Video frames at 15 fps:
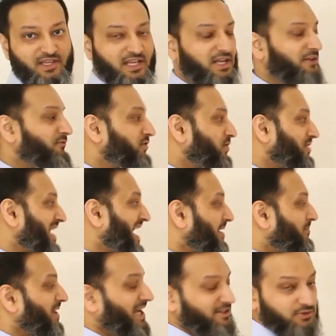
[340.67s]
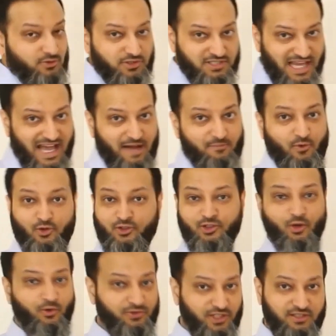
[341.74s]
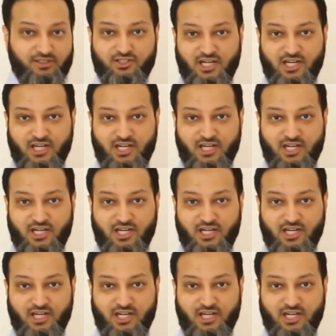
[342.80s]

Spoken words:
If you're not planning to do the tap, or you don't think the